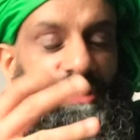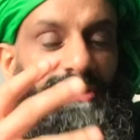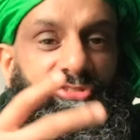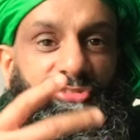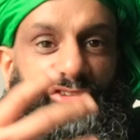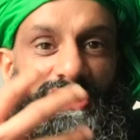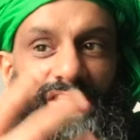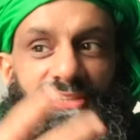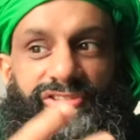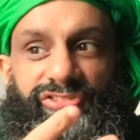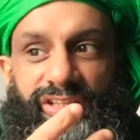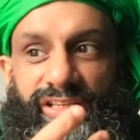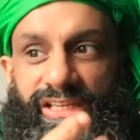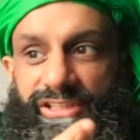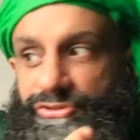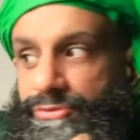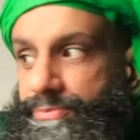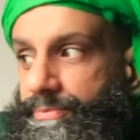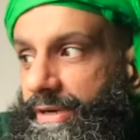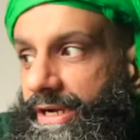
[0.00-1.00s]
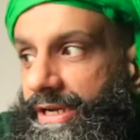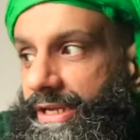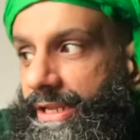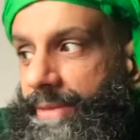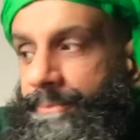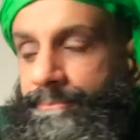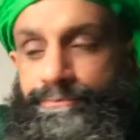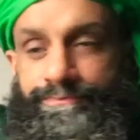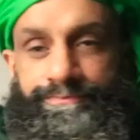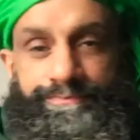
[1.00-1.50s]
tasting and
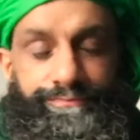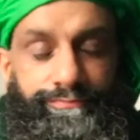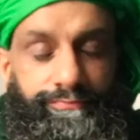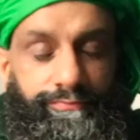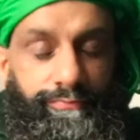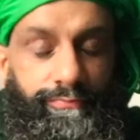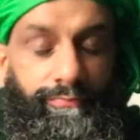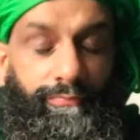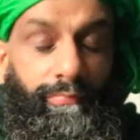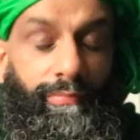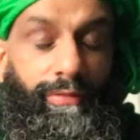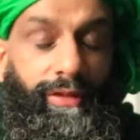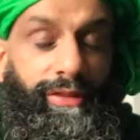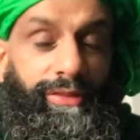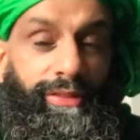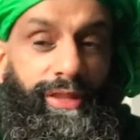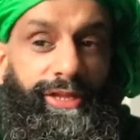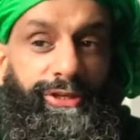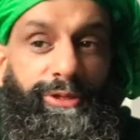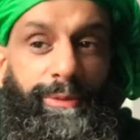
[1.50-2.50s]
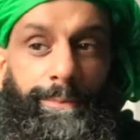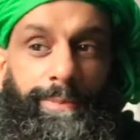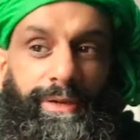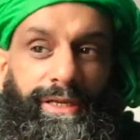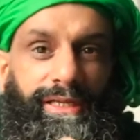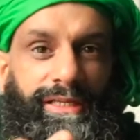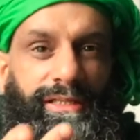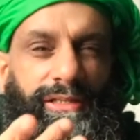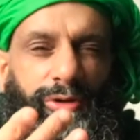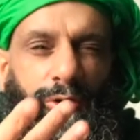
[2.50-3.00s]
spreading, and then you
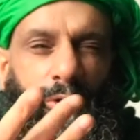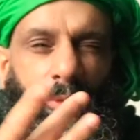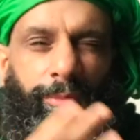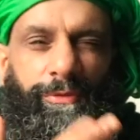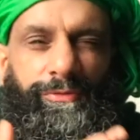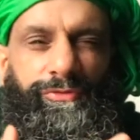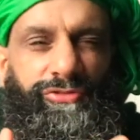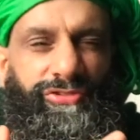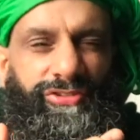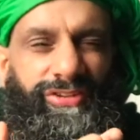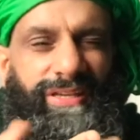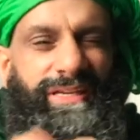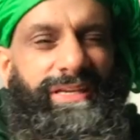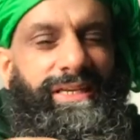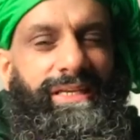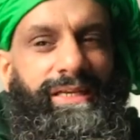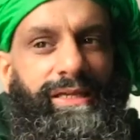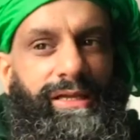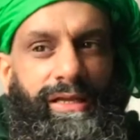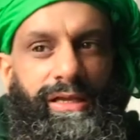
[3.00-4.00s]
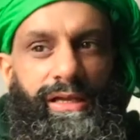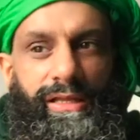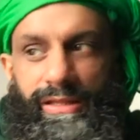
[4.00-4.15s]
bring in the cup of tea